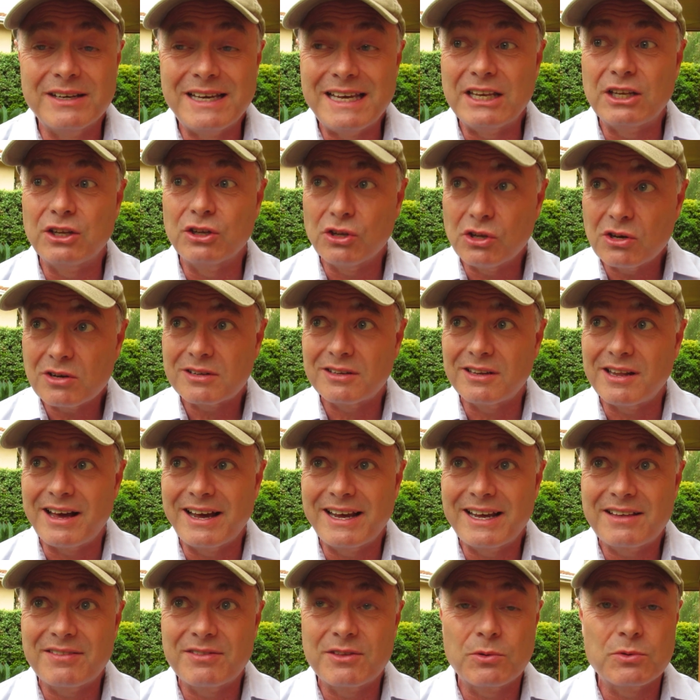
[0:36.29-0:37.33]
It looked
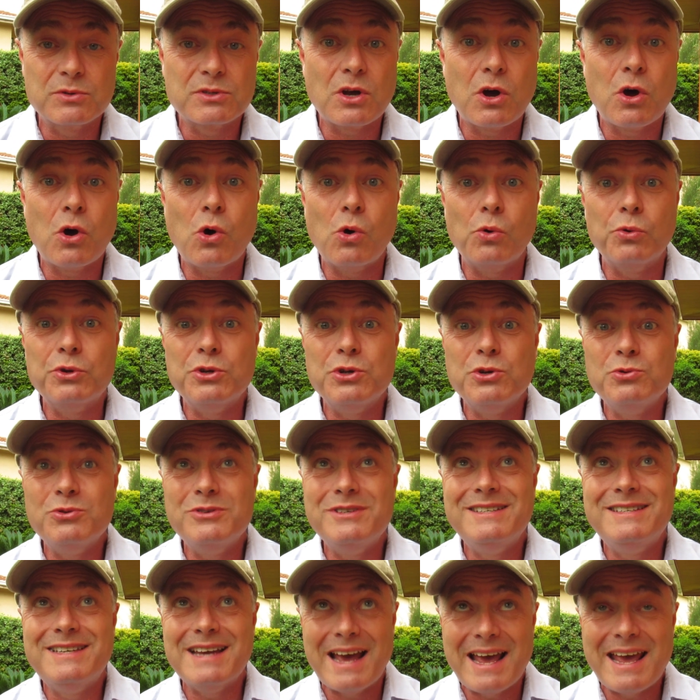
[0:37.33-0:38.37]
like there was a whole new
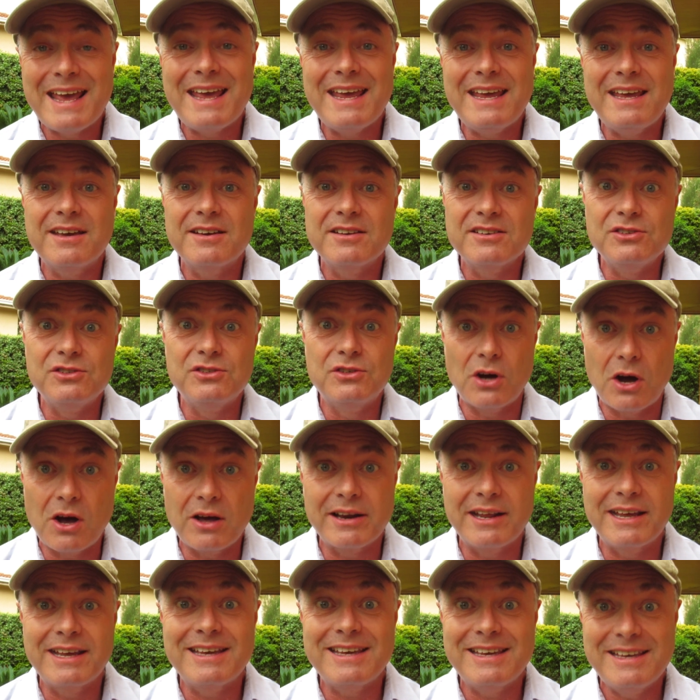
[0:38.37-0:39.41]
day
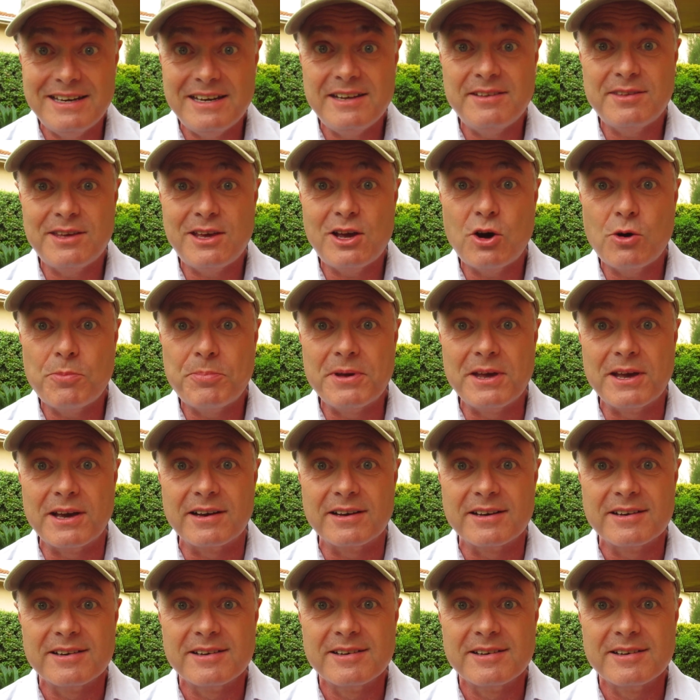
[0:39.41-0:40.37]
dawning in Ethiopia.